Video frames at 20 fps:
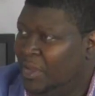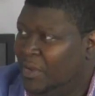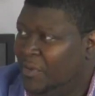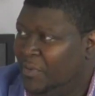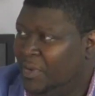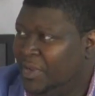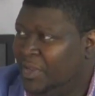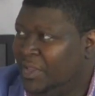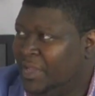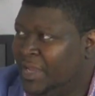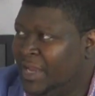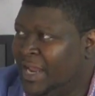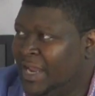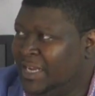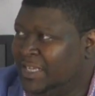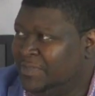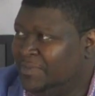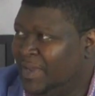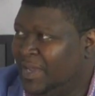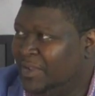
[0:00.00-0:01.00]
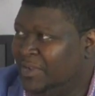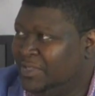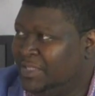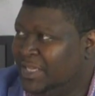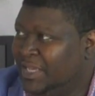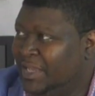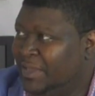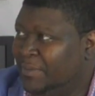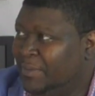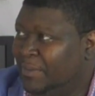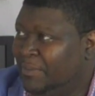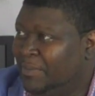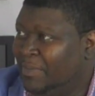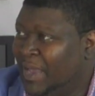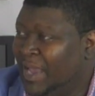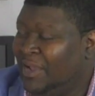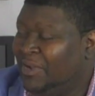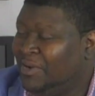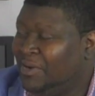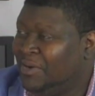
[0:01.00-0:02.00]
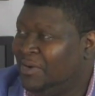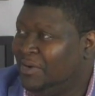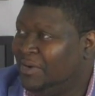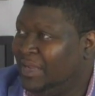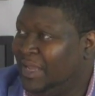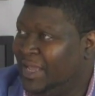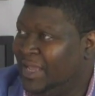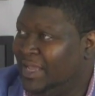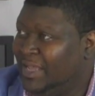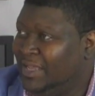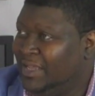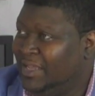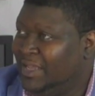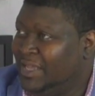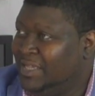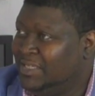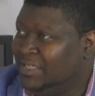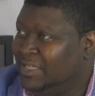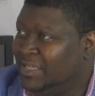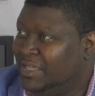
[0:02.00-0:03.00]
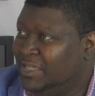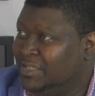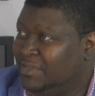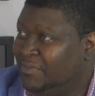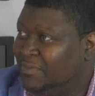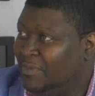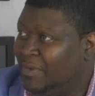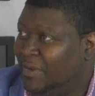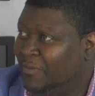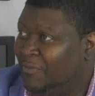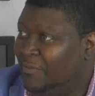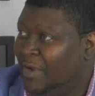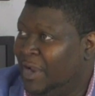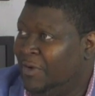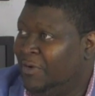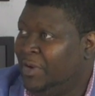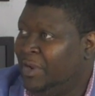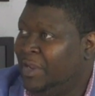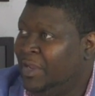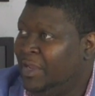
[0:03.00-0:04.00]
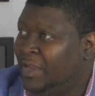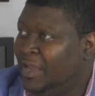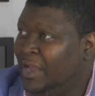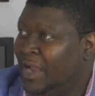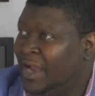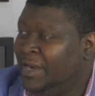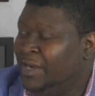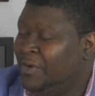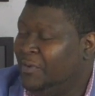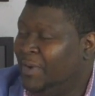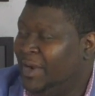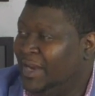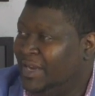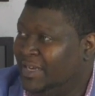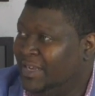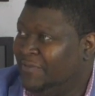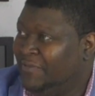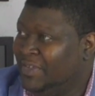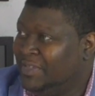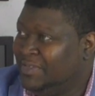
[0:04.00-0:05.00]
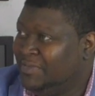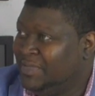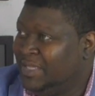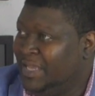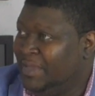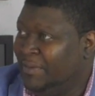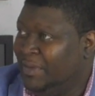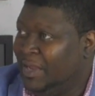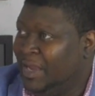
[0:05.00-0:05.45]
when you're looking at this Baylor team, Baylor is a very underrated defensive team.